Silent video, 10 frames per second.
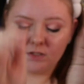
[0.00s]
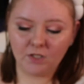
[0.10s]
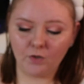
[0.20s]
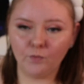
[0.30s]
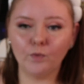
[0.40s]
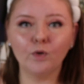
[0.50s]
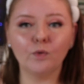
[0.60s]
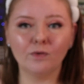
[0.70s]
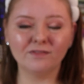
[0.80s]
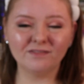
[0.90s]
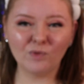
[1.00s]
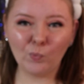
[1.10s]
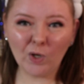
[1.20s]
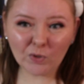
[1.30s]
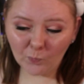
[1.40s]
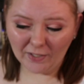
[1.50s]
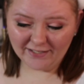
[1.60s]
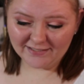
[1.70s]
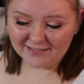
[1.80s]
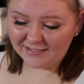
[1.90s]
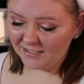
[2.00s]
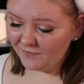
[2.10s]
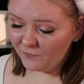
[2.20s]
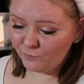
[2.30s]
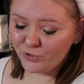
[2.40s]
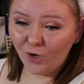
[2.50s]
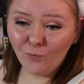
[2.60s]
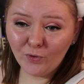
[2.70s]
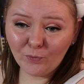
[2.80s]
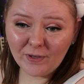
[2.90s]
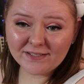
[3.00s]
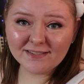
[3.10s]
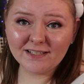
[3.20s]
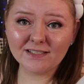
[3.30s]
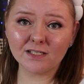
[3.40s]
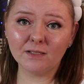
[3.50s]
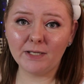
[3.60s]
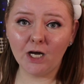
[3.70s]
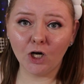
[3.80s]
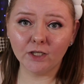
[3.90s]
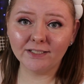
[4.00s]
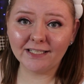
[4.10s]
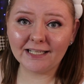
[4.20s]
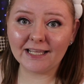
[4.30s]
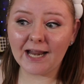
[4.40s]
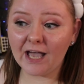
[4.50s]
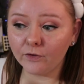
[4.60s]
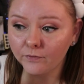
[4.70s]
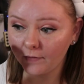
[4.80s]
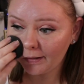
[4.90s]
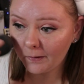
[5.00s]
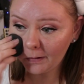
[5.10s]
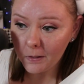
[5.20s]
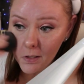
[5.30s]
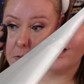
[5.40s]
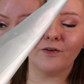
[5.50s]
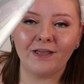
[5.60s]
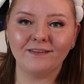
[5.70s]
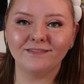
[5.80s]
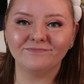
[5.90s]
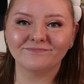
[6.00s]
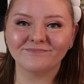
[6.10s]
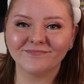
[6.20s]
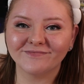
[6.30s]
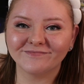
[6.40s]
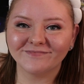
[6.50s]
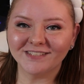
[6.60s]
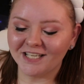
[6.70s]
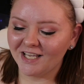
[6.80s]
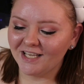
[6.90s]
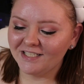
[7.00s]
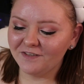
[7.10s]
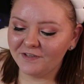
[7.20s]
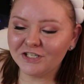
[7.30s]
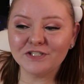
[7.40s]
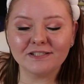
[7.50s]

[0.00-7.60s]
So what a waste. And if you don't want to waste it, it's going to be hard getting it out of there. Okay. To finish